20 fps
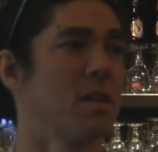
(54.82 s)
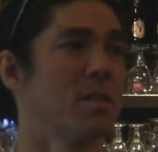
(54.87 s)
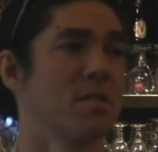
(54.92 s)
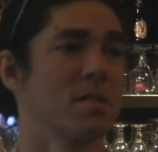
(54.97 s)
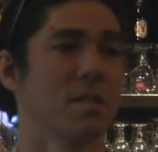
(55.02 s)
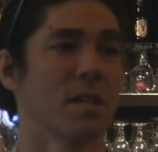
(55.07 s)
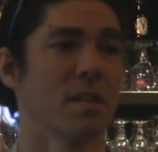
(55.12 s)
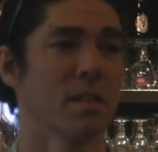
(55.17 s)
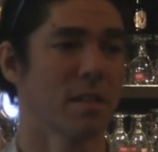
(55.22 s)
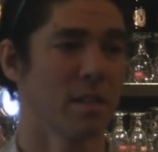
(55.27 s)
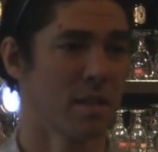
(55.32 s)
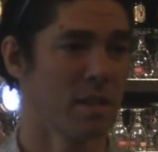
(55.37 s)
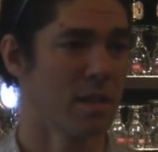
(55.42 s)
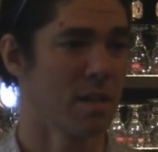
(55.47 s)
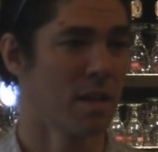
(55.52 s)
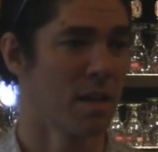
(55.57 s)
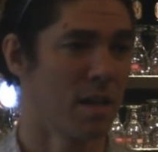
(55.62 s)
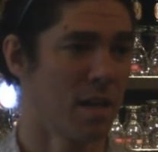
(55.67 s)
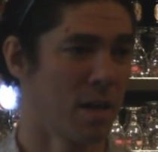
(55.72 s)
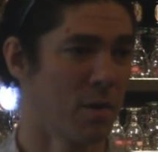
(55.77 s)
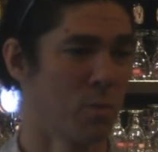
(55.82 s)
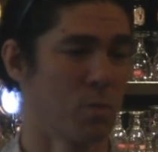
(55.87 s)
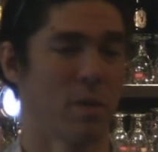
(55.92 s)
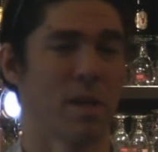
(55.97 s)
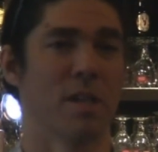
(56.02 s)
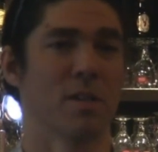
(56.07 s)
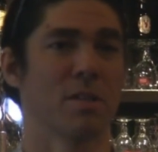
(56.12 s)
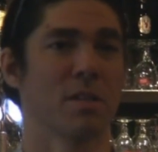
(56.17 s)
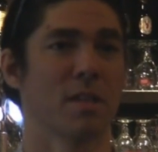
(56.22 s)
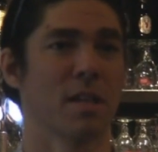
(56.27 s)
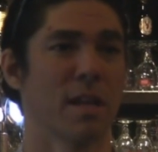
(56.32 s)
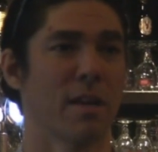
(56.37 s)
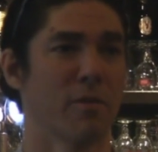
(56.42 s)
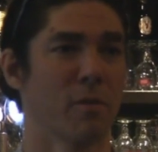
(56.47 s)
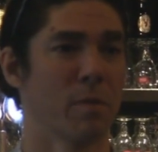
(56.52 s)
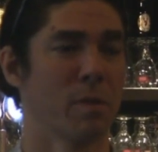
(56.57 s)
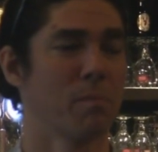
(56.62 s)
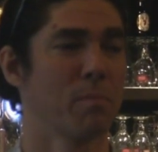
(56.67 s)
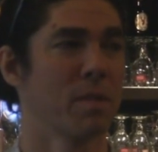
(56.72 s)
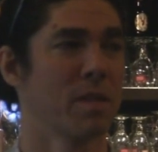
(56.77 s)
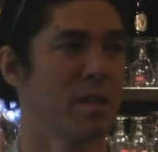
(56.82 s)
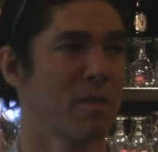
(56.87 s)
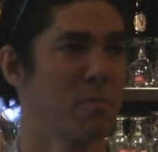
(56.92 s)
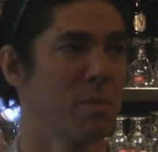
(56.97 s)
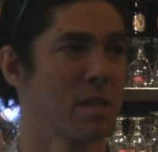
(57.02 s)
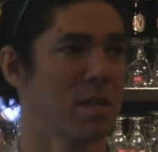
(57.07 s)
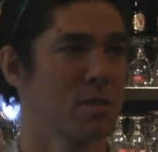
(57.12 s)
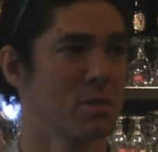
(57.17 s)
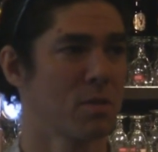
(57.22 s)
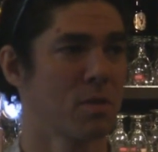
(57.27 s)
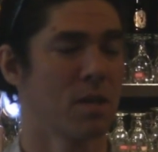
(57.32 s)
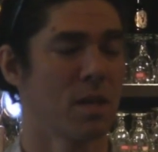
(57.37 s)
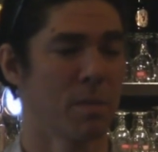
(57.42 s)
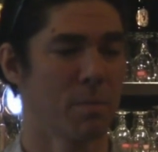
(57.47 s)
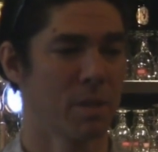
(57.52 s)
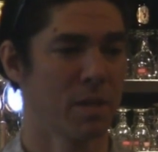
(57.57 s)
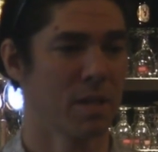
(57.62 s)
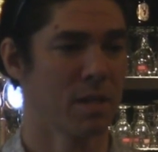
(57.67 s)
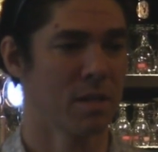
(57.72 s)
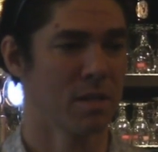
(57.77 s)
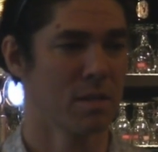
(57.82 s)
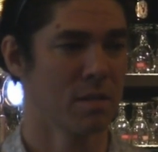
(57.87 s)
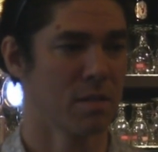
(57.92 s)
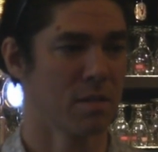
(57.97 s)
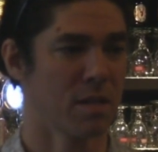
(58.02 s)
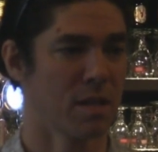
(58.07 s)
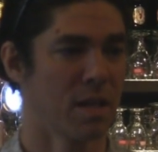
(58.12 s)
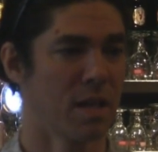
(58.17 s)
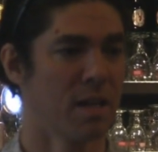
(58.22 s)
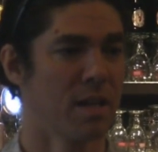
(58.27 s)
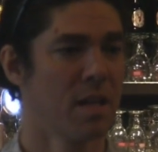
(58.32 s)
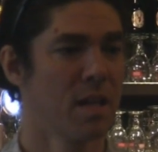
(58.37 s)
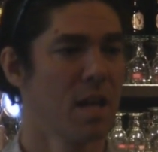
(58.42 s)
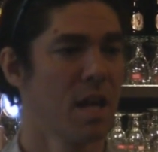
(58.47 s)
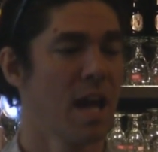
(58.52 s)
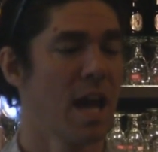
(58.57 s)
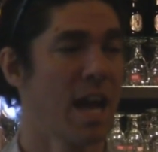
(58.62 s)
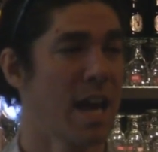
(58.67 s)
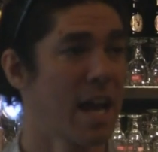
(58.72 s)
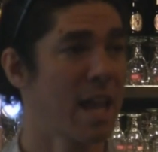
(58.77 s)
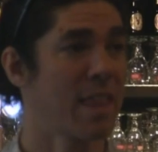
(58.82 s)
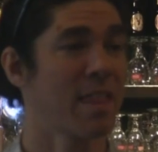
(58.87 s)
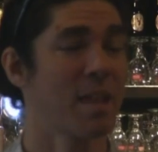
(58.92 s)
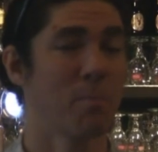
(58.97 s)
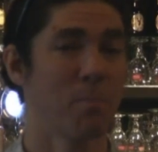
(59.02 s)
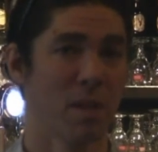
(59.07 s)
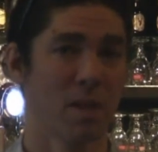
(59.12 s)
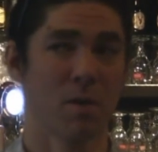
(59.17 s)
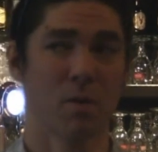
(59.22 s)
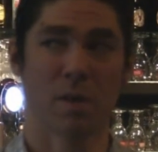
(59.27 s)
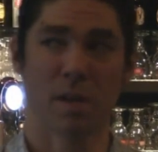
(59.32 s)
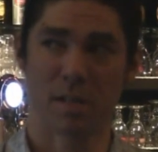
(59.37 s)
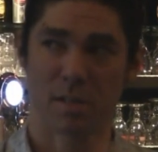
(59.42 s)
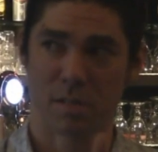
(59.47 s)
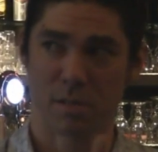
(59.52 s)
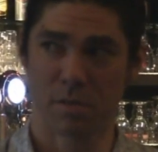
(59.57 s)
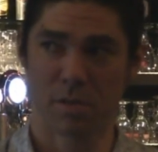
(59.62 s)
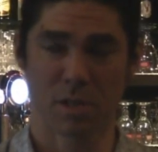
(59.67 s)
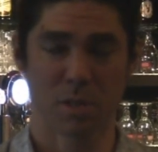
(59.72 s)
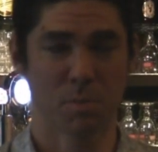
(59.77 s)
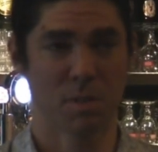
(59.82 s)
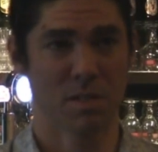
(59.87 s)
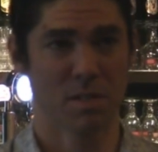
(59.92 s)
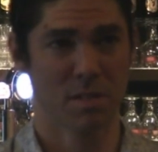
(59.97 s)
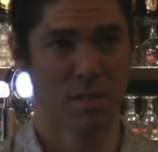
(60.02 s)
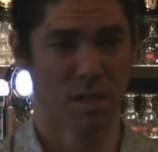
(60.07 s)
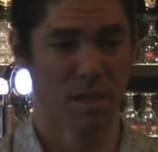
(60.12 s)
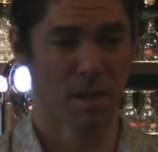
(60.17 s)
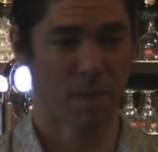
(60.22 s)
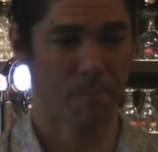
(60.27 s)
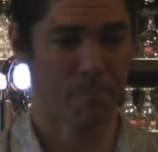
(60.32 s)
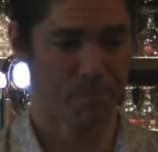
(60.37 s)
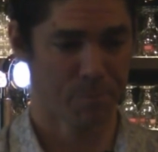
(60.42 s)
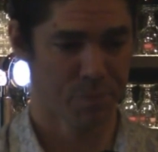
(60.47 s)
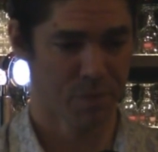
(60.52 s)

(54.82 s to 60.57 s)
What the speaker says: insanely outraged at the government, but they've made it so complicated that they're not. And I think Bitcoin, as Luke has been saying,